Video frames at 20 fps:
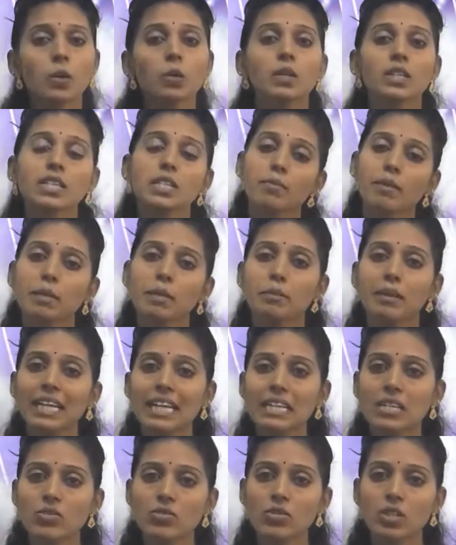What is meant by
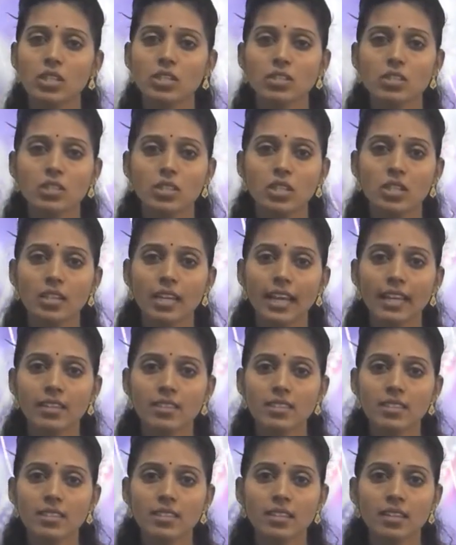intersecting
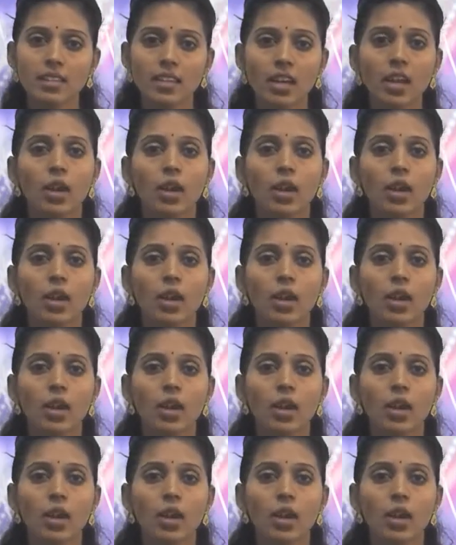lines?